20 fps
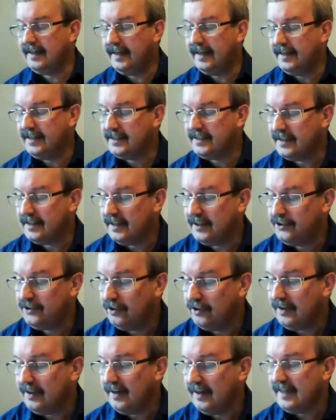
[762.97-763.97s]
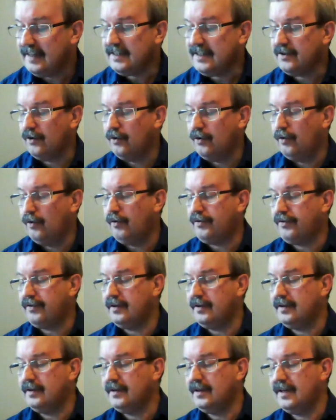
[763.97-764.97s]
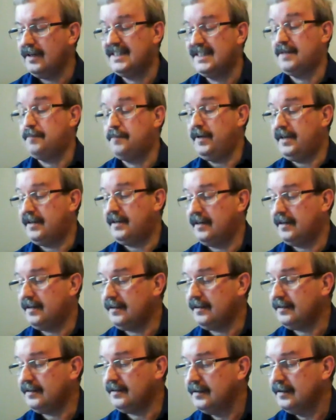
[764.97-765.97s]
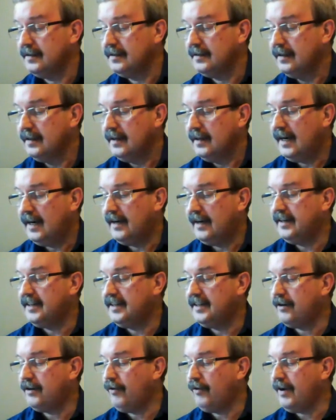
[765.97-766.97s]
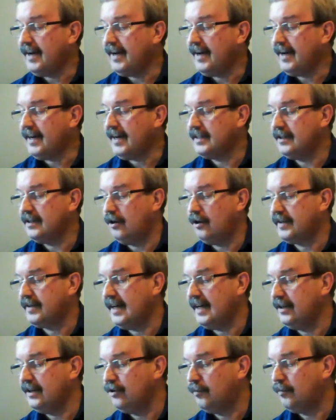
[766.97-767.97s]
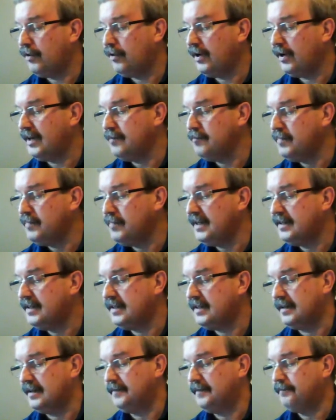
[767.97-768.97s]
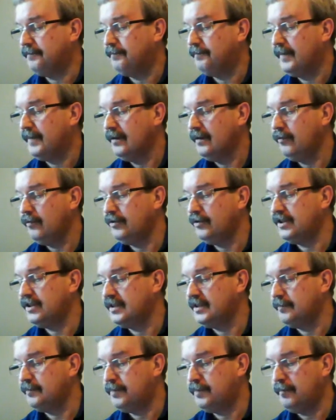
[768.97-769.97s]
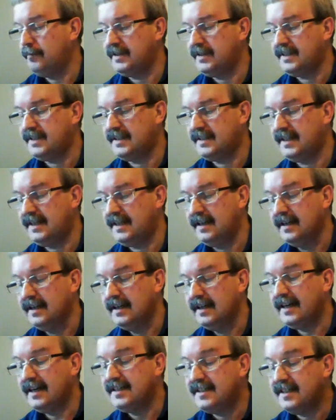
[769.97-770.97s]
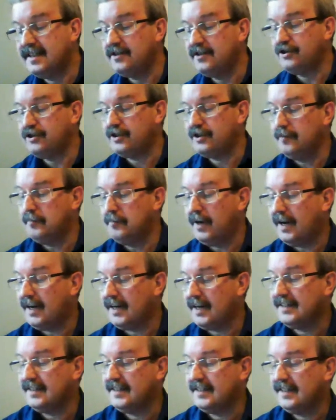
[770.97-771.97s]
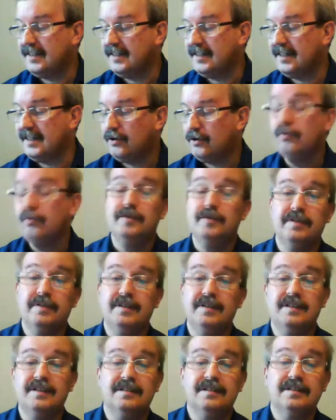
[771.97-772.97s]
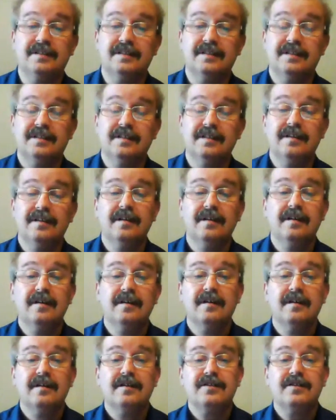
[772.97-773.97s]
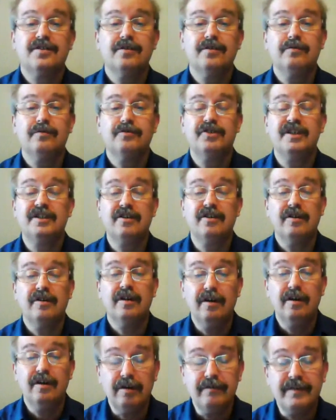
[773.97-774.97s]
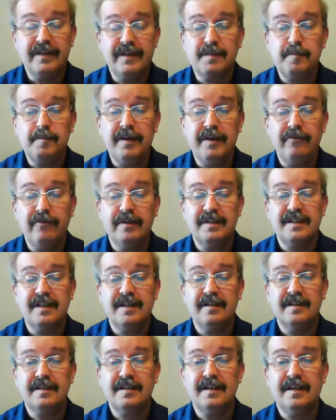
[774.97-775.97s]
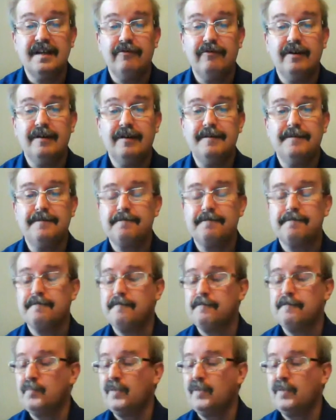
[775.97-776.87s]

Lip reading: Kelly is a journalist, an author, a speaker, and is director of the Kelly O'Brien Media, which is a publicity and digital marketing coaching business. So she's got a lot of experience in this area.